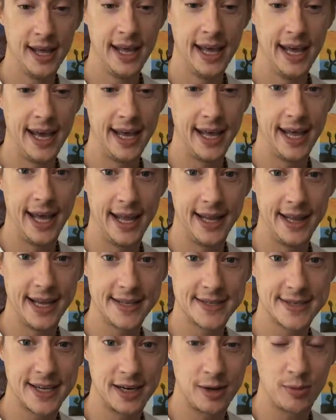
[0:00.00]
And
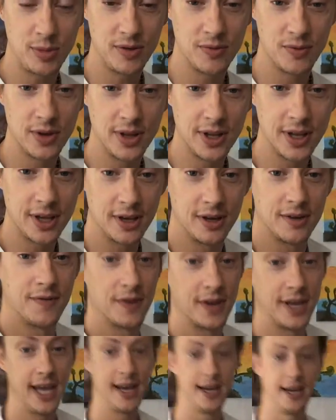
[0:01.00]
that's going to be really good for
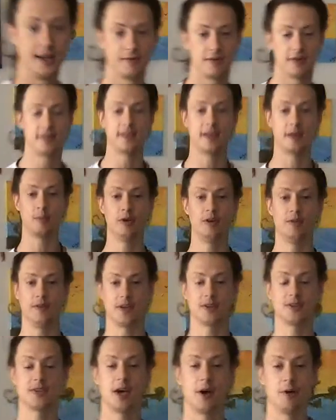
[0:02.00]
getting everything moving.
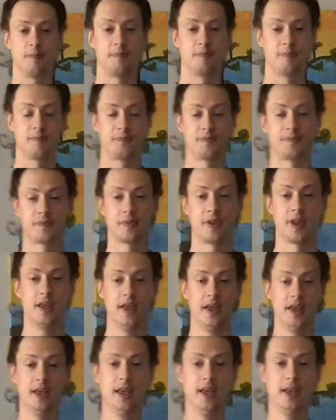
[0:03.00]
So
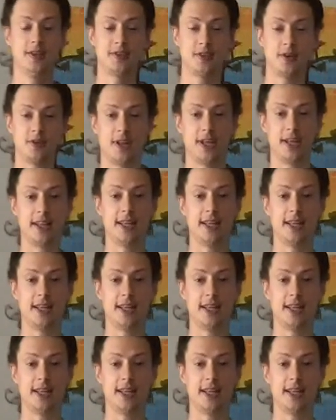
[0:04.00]
start like